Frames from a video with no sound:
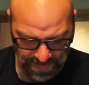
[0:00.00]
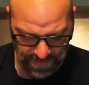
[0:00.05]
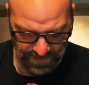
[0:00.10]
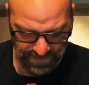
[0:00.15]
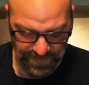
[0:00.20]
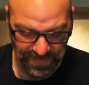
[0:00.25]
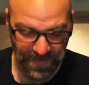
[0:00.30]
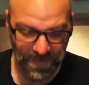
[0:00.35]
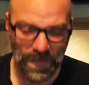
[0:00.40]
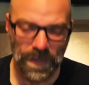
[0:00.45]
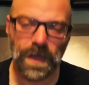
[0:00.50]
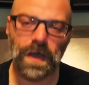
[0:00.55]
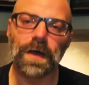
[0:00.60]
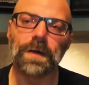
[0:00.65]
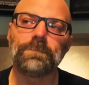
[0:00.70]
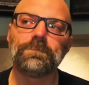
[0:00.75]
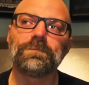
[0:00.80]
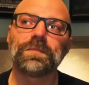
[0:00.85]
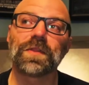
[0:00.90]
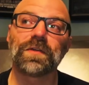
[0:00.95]

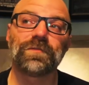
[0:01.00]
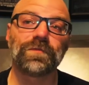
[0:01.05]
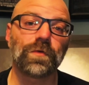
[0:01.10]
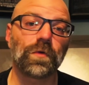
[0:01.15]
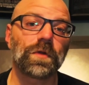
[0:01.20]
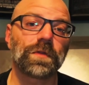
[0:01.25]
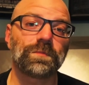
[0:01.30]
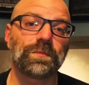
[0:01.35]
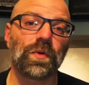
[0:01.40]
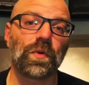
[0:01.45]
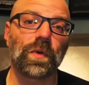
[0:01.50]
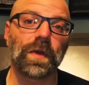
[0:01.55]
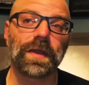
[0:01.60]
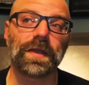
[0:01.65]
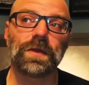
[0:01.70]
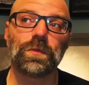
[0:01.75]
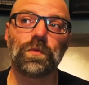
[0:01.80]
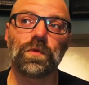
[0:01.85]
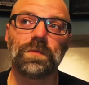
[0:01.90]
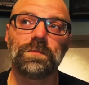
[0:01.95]
The fourth point
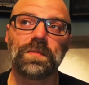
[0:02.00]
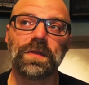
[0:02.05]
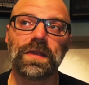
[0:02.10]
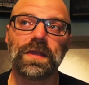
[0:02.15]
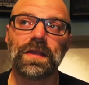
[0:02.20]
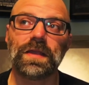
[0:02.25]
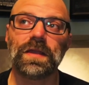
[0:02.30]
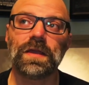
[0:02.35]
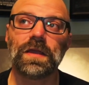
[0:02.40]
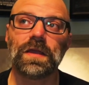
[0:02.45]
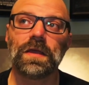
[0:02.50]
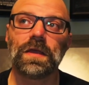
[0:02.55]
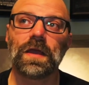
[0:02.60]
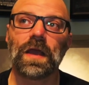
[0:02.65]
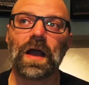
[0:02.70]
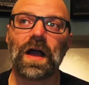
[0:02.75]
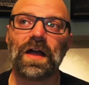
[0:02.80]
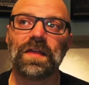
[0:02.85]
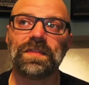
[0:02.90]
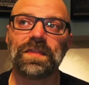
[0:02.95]
would be,
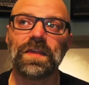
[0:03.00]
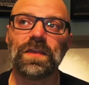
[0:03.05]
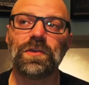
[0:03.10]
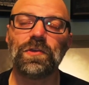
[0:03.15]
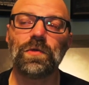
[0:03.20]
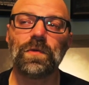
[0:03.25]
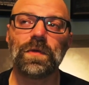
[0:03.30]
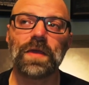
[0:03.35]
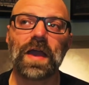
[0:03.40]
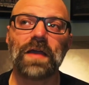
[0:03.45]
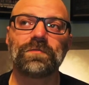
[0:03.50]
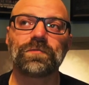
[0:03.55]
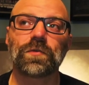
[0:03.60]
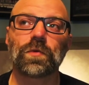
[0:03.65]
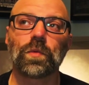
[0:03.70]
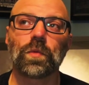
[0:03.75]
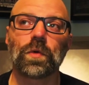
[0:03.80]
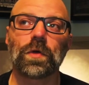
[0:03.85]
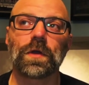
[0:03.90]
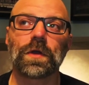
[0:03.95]
I think you have to
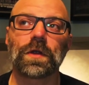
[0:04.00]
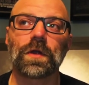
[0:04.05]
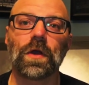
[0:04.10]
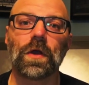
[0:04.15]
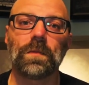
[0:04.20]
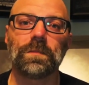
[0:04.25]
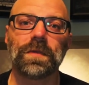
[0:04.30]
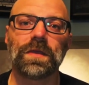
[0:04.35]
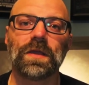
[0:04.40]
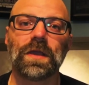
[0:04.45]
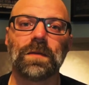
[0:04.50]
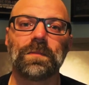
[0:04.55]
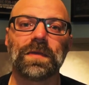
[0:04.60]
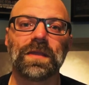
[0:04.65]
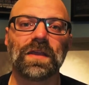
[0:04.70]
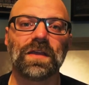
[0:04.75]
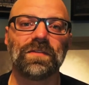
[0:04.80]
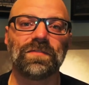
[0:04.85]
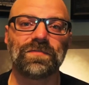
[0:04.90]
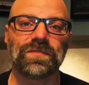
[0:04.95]
work on
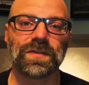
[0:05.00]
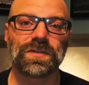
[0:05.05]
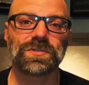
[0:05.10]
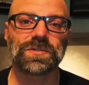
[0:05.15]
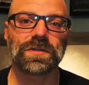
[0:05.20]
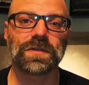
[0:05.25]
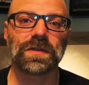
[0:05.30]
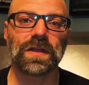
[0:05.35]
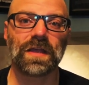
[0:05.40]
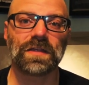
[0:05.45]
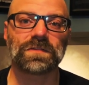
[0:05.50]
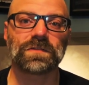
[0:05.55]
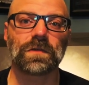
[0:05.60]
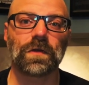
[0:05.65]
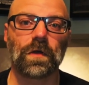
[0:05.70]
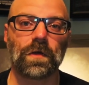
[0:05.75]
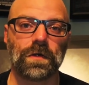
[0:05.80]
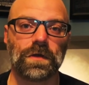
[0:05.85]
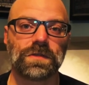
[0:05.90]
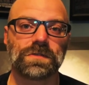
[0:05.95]
becoming efficient as an
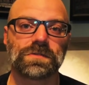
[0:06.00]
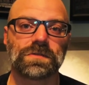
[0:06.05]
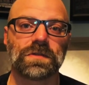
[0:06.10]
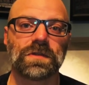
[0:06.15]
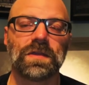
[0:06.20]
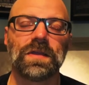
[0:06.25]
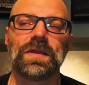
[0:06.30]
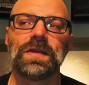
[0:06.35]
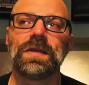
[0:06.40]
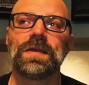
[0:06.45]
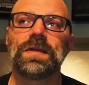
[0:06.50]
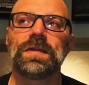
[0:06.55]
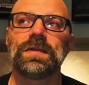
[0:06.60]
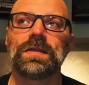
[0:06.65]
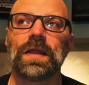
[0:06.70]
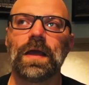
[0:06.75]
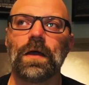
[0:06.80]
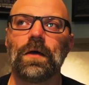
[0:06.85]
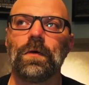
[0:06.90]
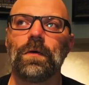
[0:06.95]
artist.
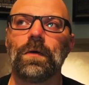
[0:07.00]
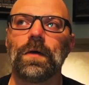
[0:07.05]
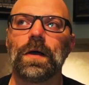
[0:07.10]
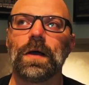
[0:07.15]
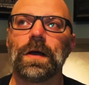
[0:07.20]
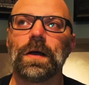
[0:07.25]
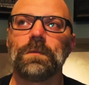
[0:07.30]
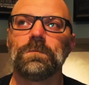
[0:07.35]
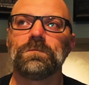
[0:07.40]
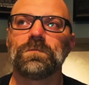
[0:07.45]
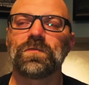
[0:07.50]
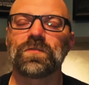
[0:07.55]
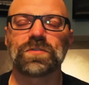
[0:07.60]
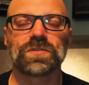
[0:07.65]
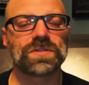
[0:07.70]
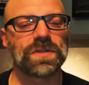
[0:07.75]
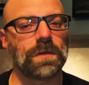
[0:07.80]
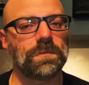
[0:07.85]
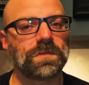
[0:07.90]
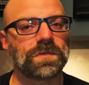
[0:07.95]
Now, for
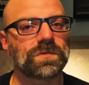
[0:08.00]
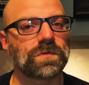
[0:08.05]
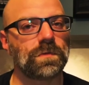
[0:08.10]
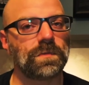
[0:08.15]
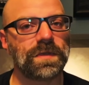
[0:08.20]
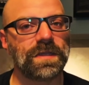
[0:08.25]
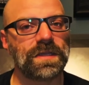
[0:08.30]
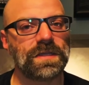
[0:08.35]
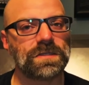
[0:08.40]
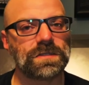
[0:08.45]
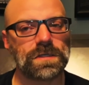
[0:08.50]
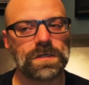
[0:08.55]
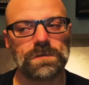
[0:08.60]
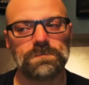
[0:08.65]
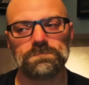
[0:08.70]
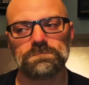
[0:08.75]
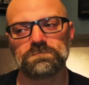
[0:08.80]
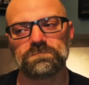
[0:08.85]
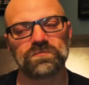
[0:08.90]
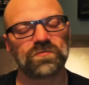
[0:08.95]
some this will be easy,
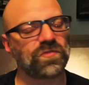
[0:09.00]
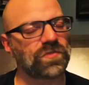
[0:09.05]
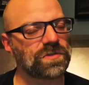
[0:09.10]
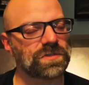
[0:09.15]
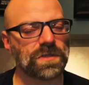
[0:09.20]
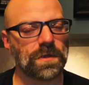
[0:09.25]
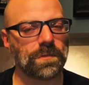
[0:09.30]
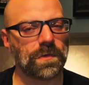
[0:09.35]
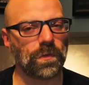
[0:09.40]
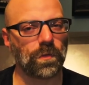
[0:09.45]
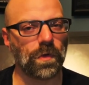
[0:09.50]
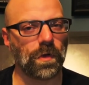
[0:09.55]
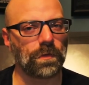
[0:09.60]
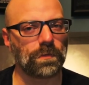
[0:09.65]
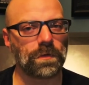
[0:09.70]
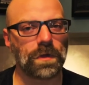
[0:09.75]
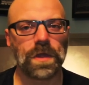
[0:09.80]
for some it won't.